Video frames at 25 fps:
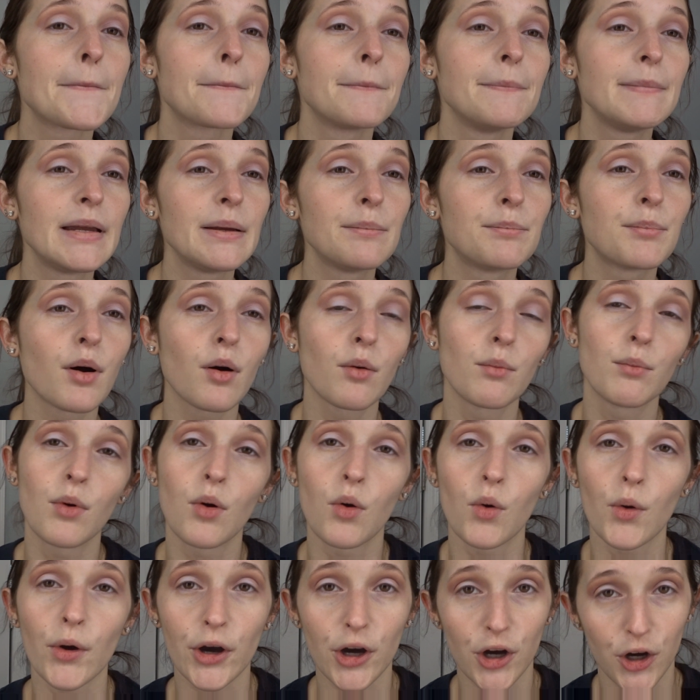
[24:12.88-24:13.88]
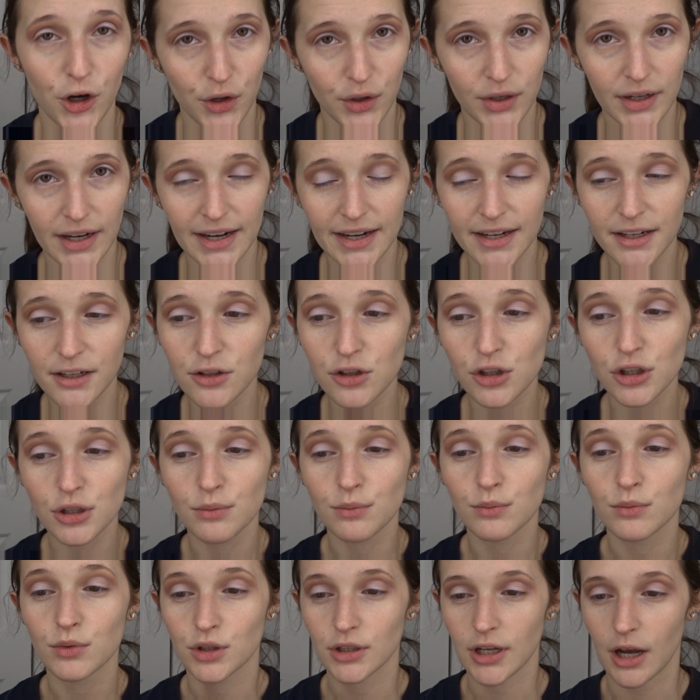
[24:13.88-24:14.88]
people more her age.
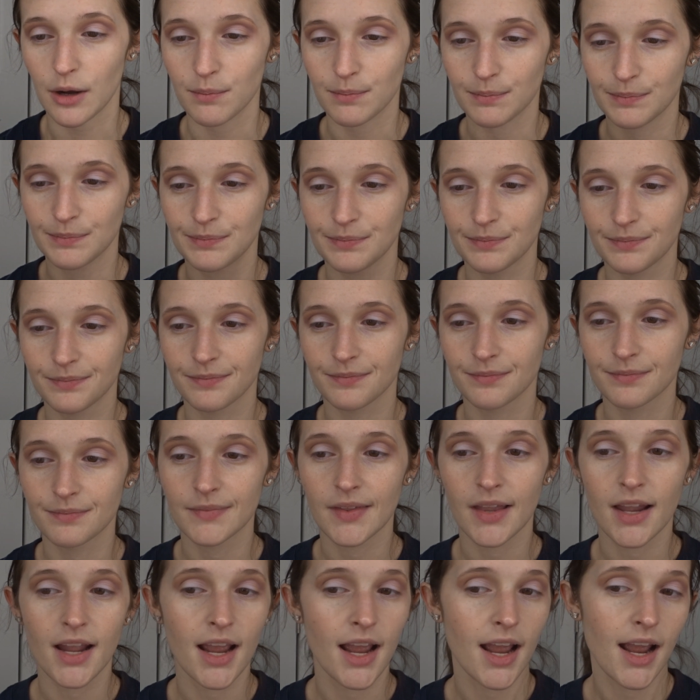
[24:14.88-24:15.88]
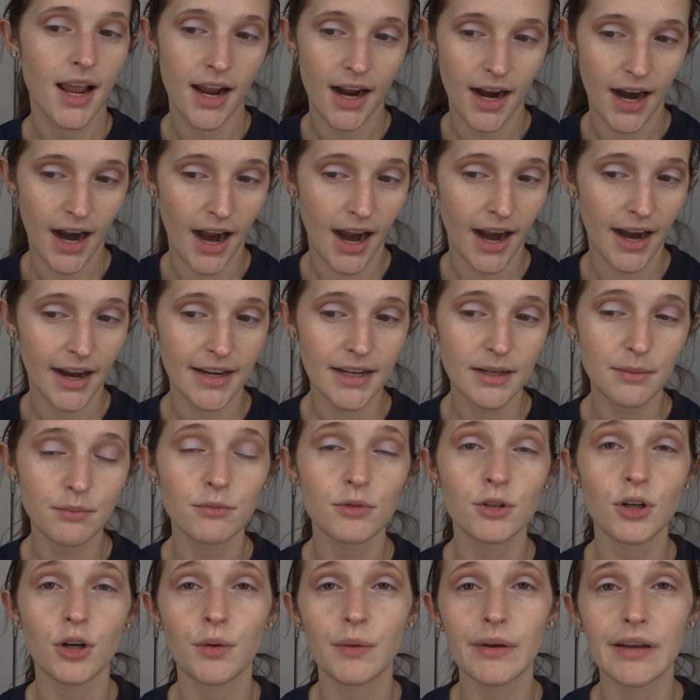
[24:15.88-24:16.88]
So I am
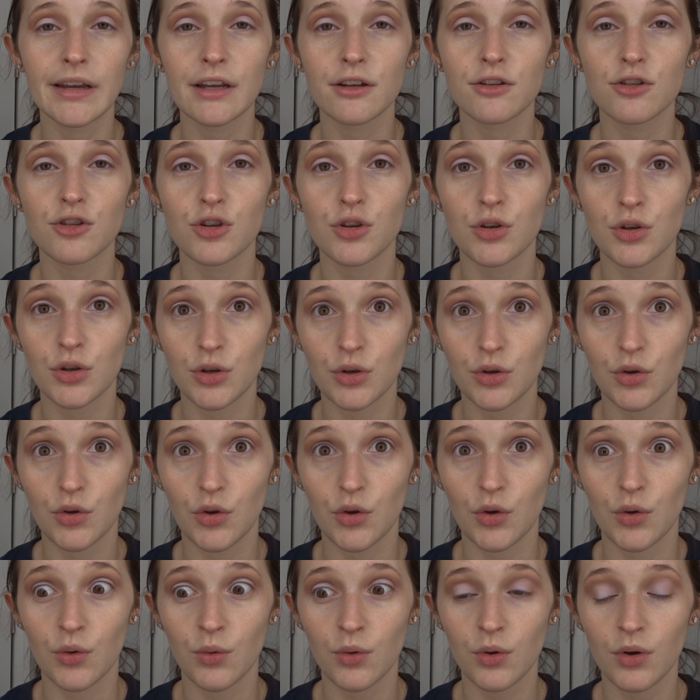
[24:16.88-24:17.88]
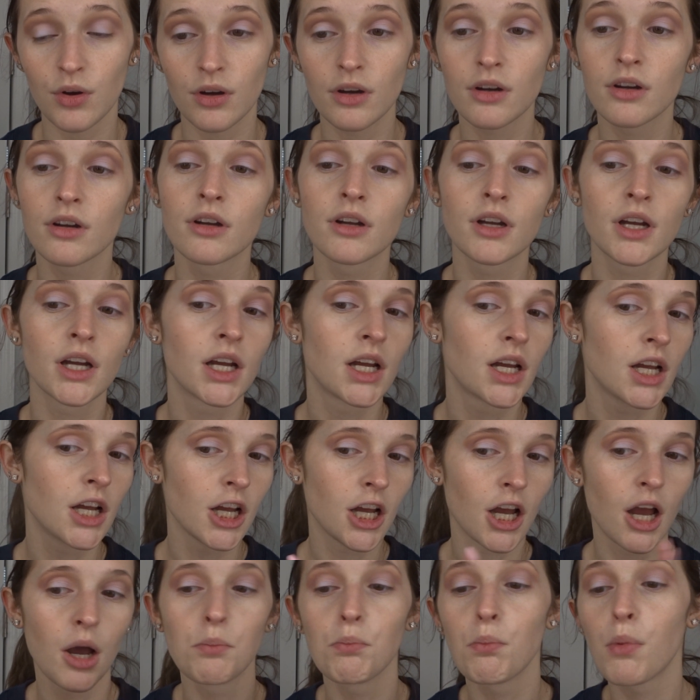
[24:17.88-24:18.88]
going to
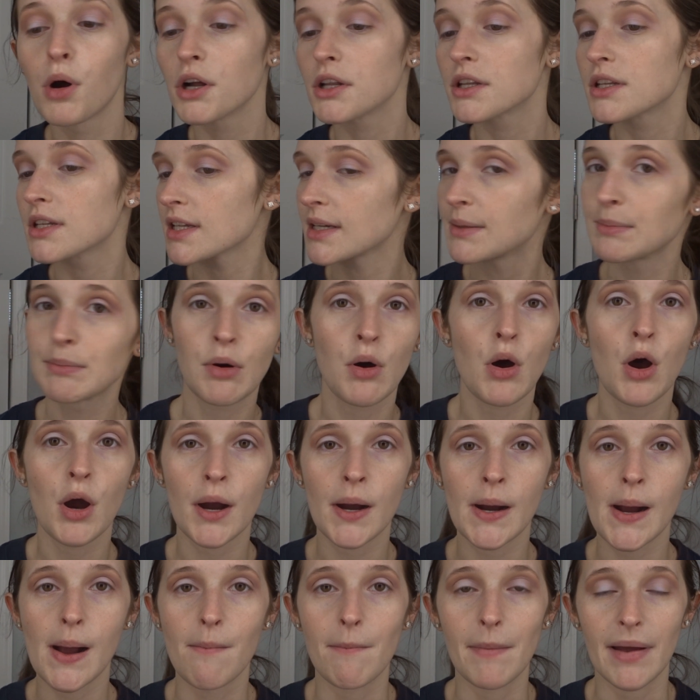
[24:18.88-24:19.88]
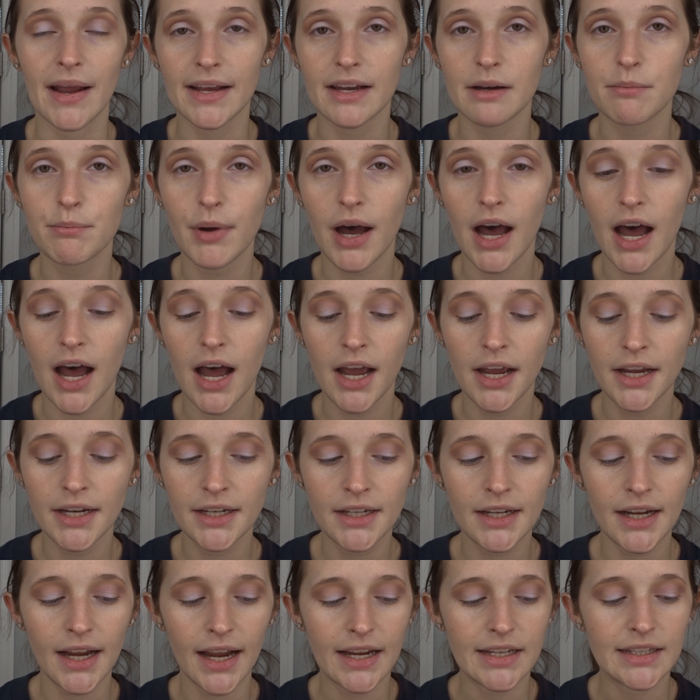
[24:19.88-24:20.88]
put some more makeup on,
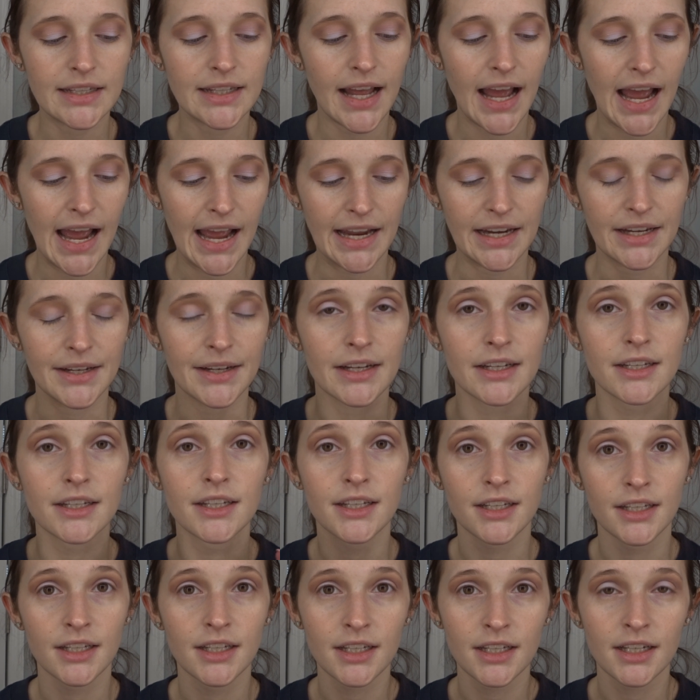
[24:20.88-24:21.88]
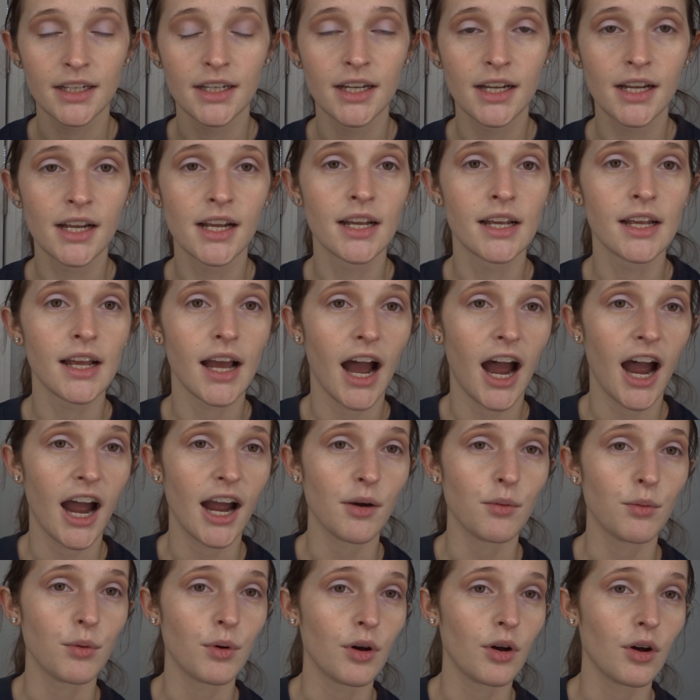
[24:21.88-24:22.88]
and then I
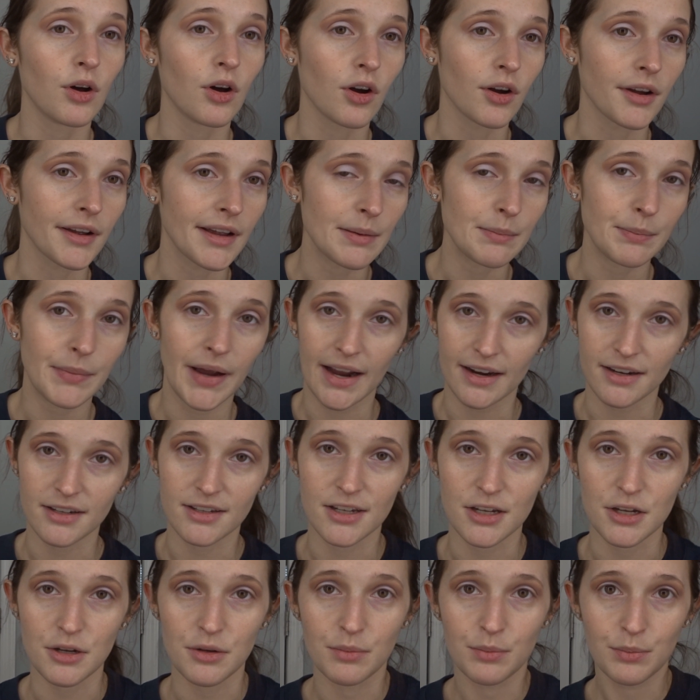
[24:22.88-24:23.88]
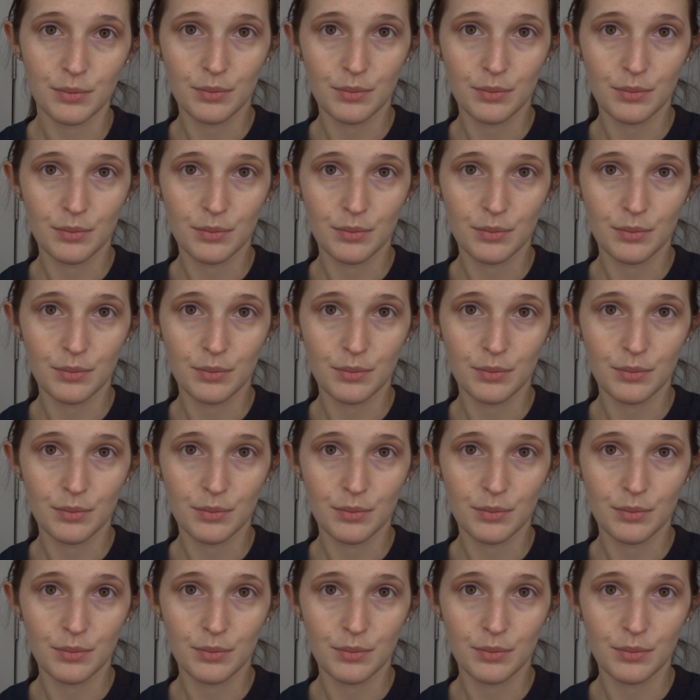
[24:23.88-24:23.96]
will get back to you.